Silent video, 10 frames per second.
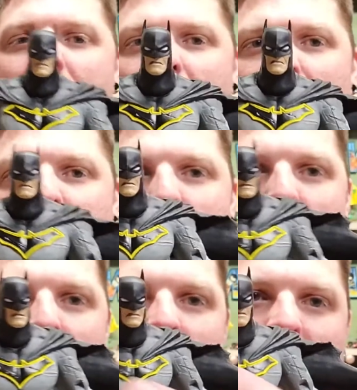
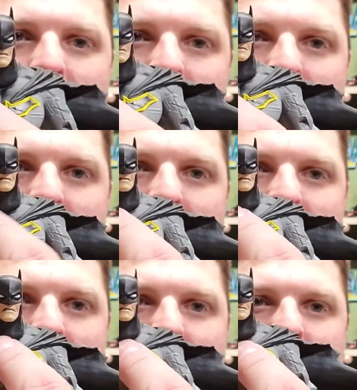long. Like, look
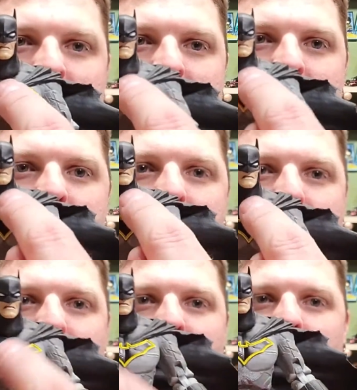at this neck,
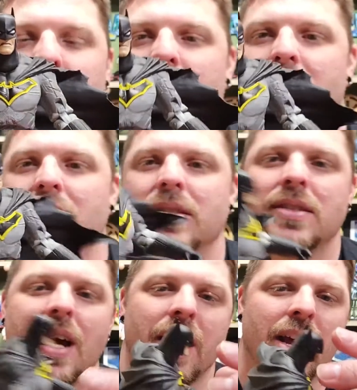man. He has
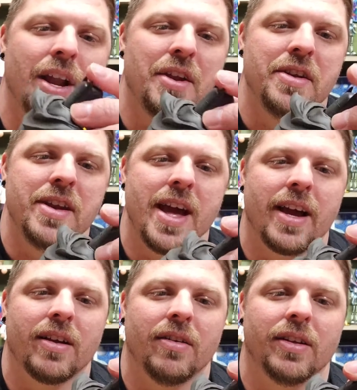got a
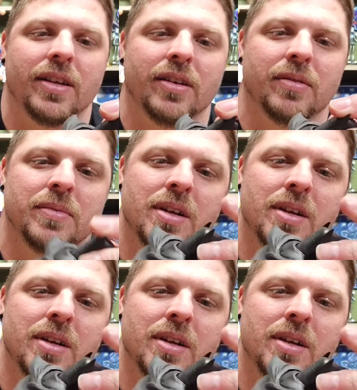neck on him.